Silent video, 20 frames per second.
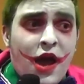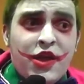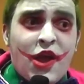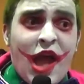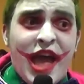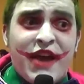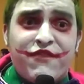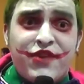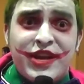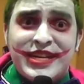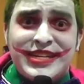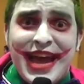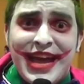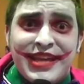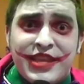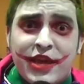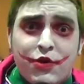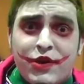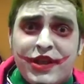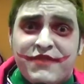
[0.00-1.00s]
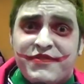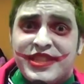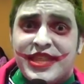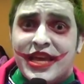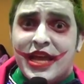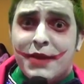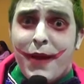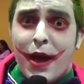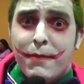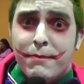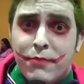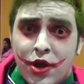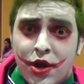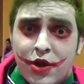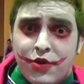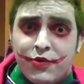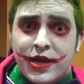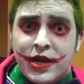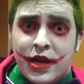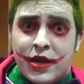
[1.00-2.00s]
every day they don't even think about
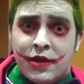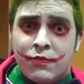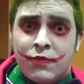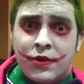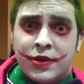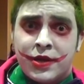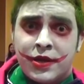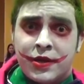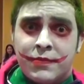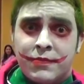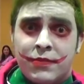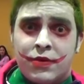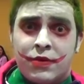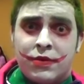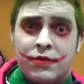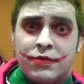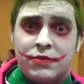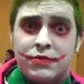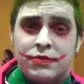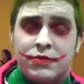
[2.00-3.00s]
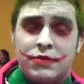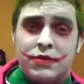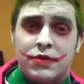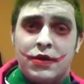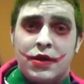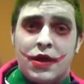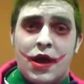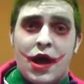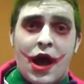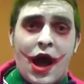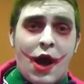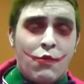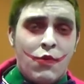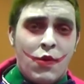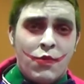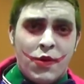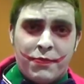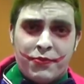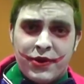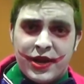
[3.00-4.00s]
murdering anyone anymore. Well,
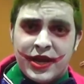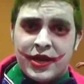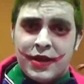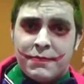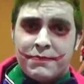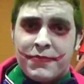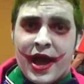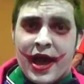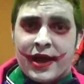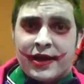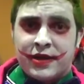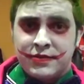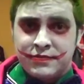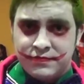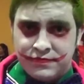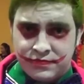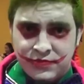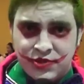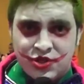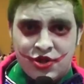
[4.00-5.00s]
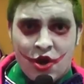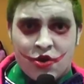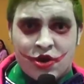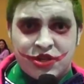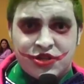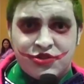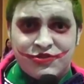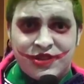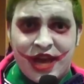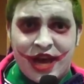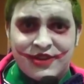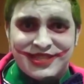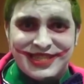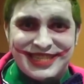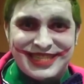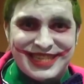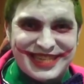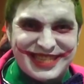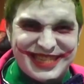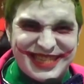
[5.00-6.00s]
we're bringing it back. Joker
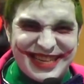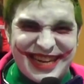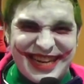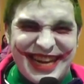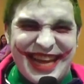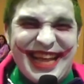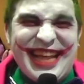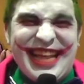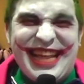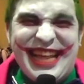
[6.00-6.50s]
2016.